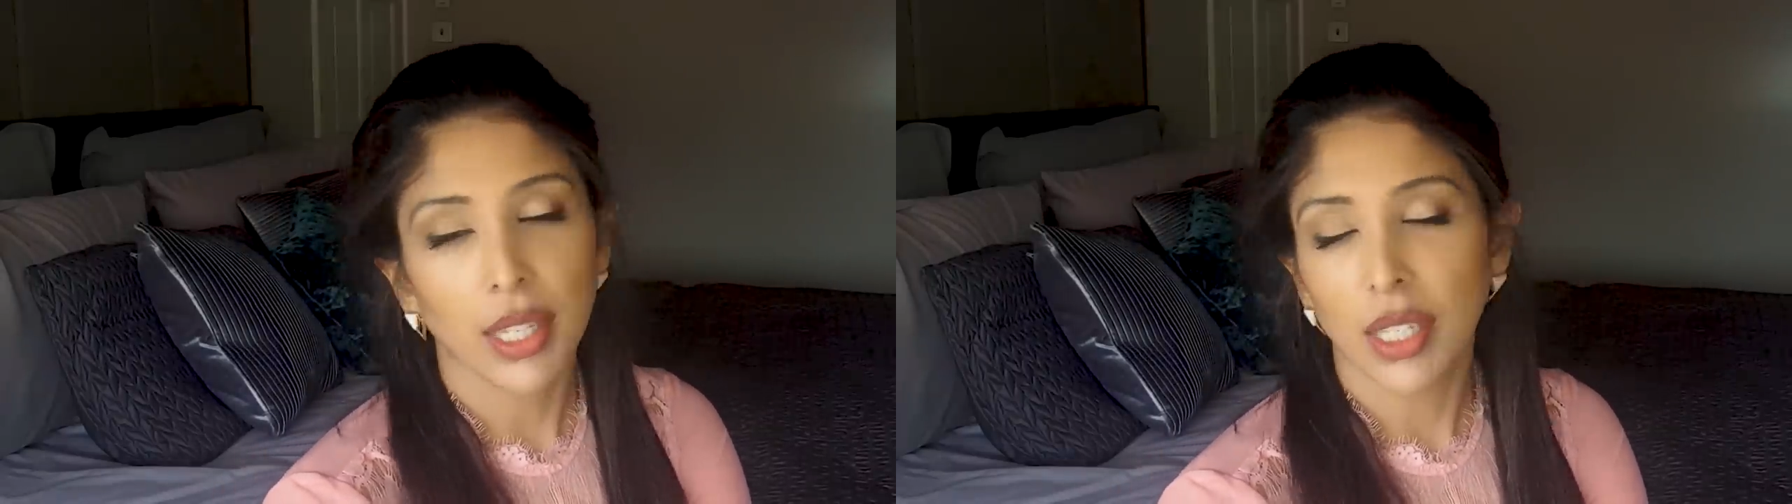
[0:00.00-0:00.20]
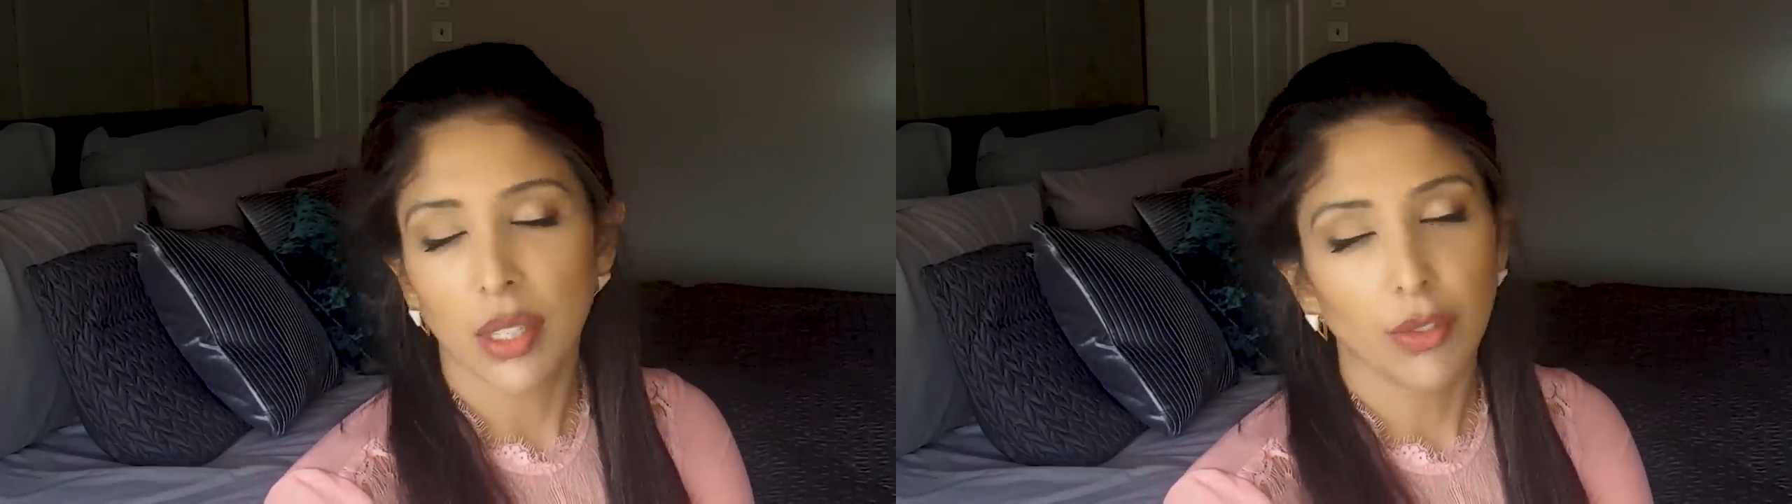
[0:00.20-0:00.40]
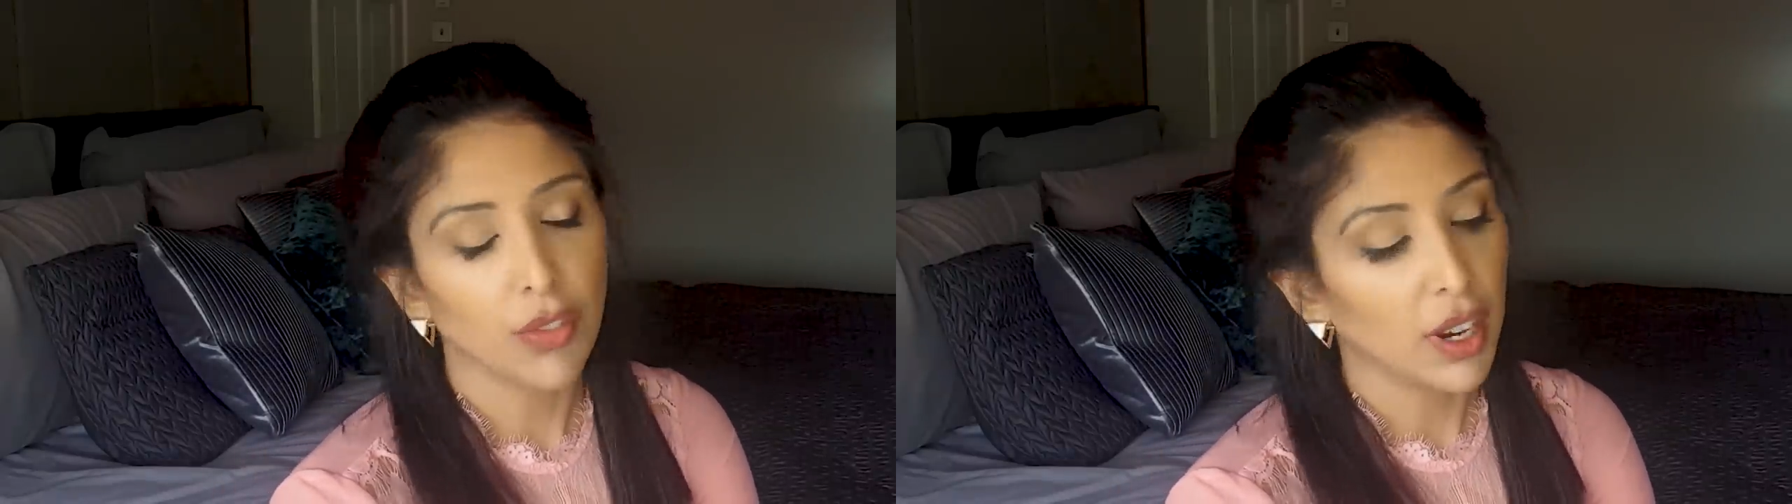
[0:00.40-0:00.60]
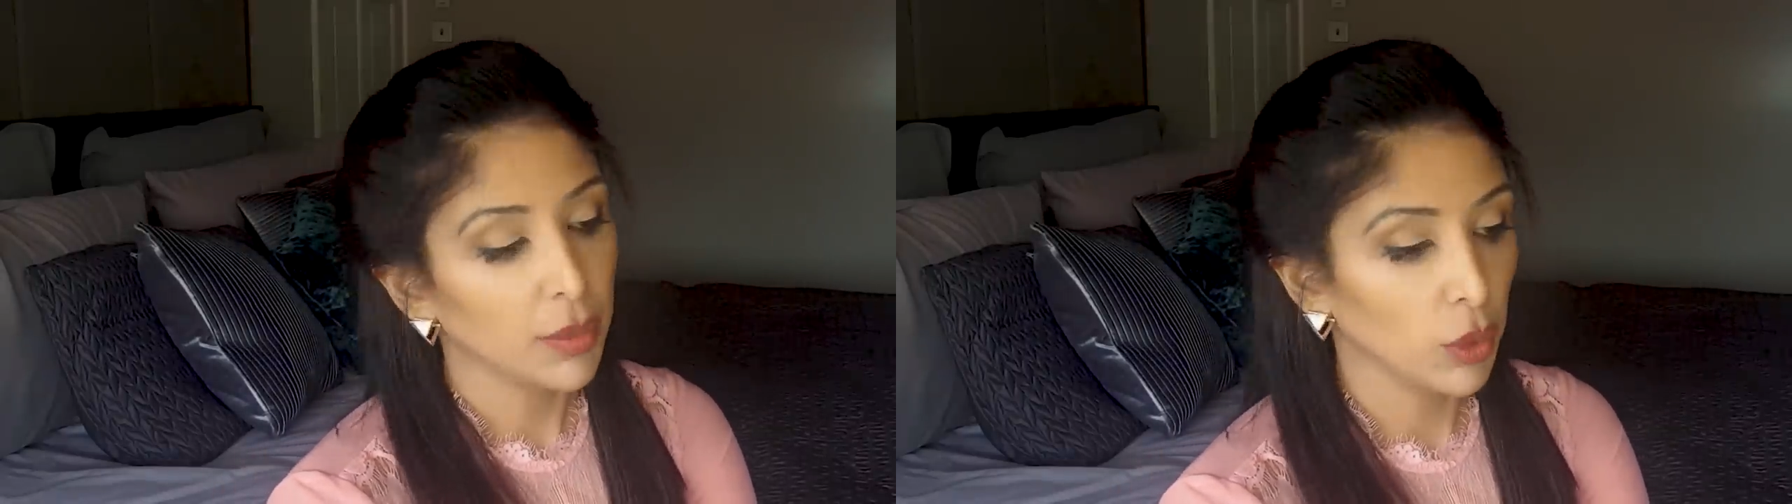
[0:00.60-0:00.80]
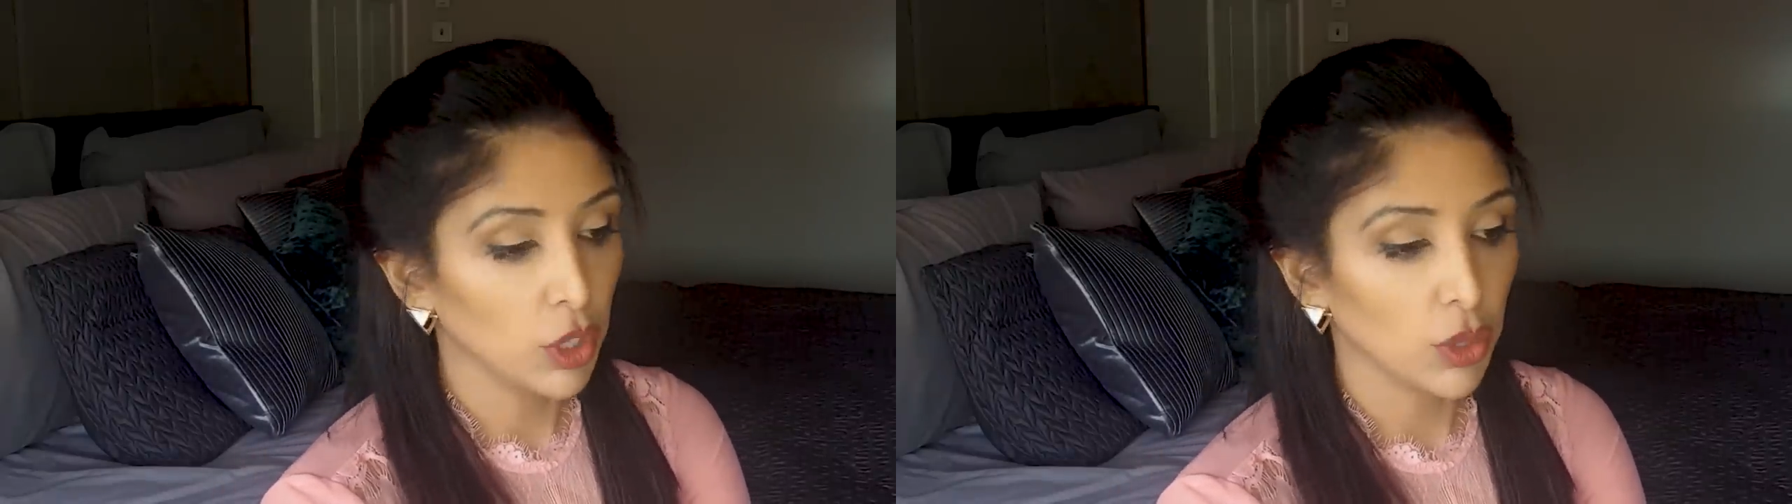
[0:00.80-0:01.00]
this is a
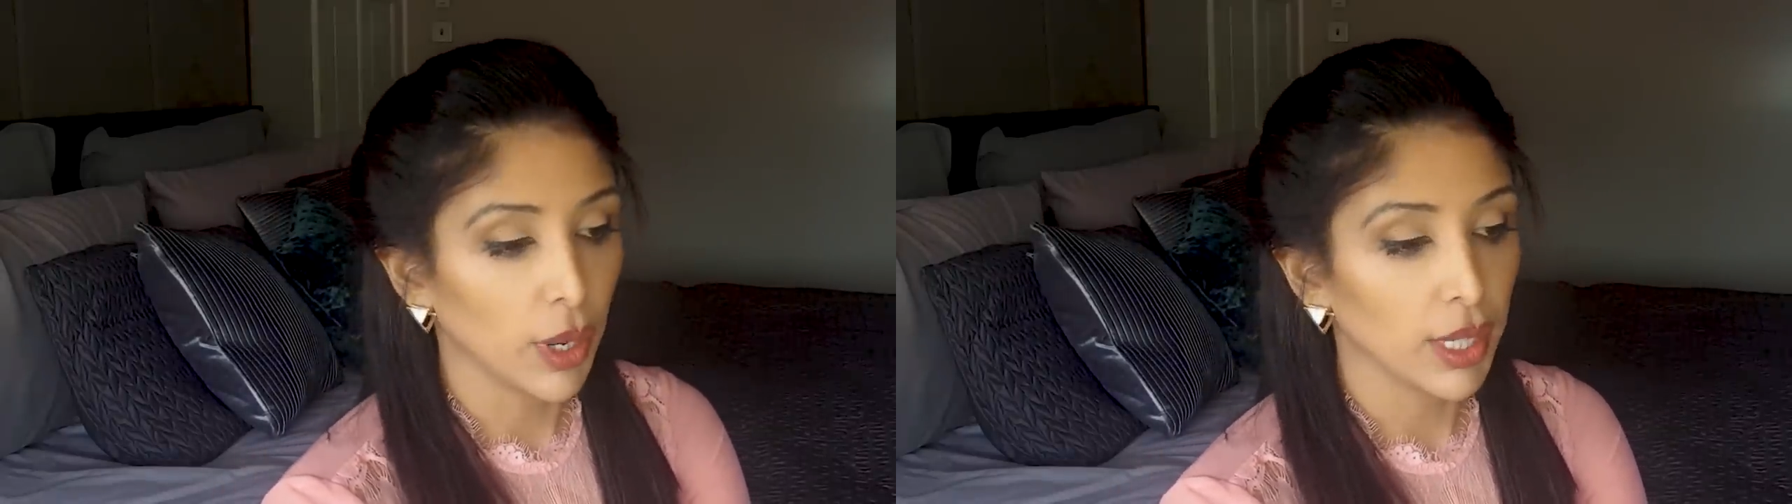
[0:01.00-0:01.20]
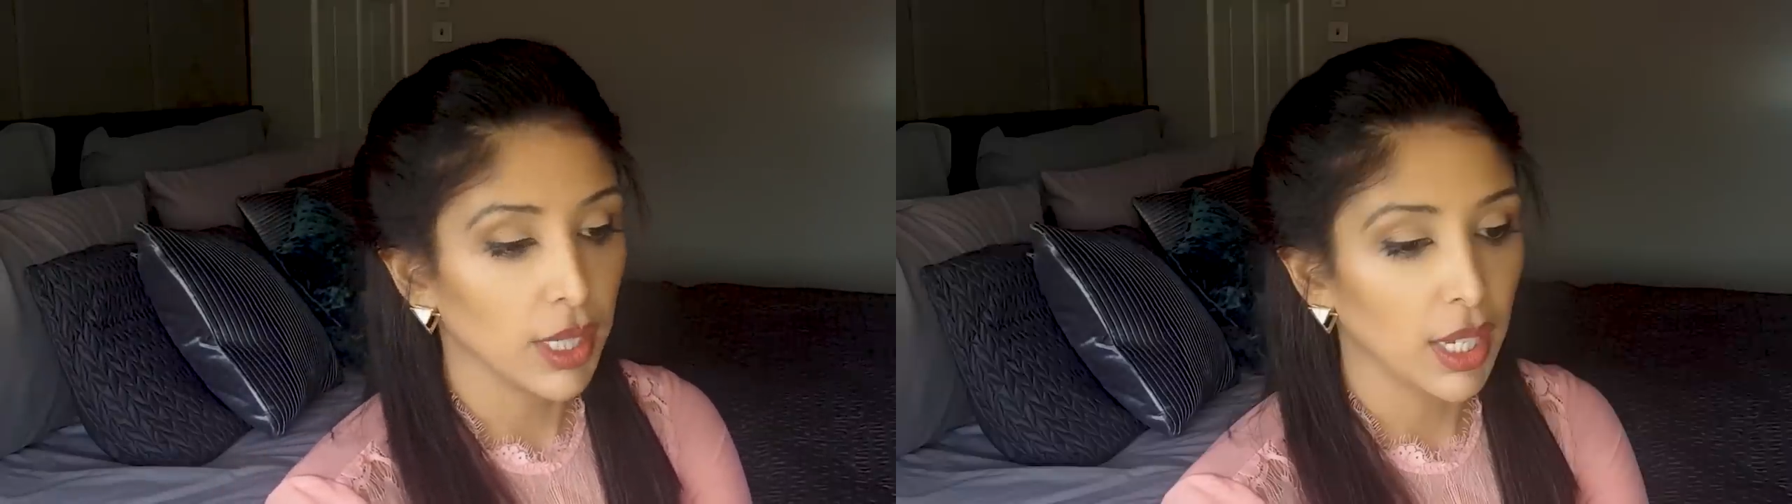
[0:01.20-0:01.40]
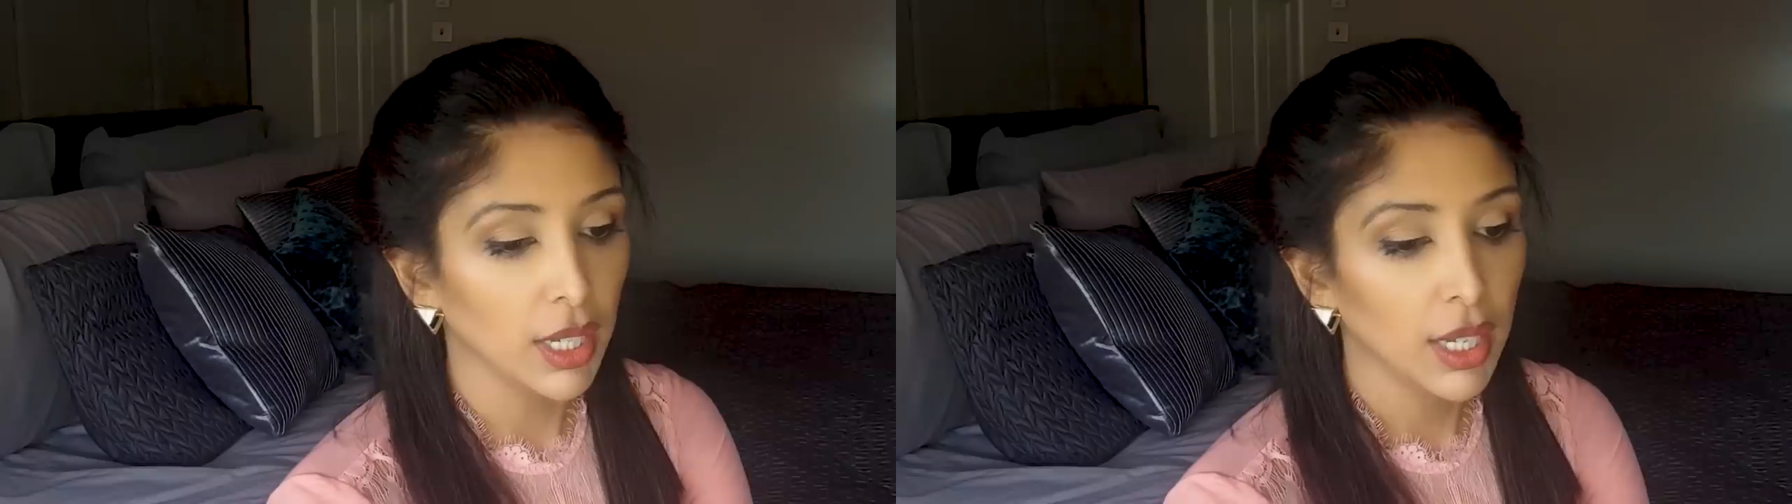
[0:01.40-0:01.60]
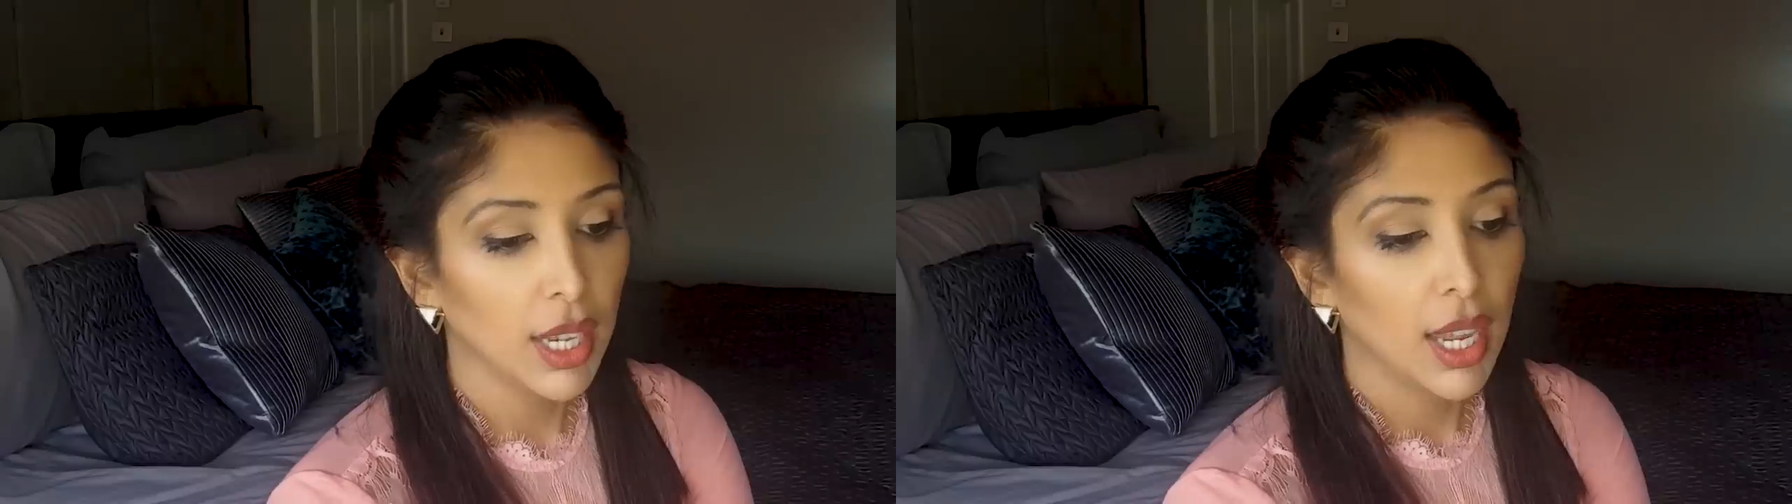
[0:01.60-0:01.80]
fine moisturizer.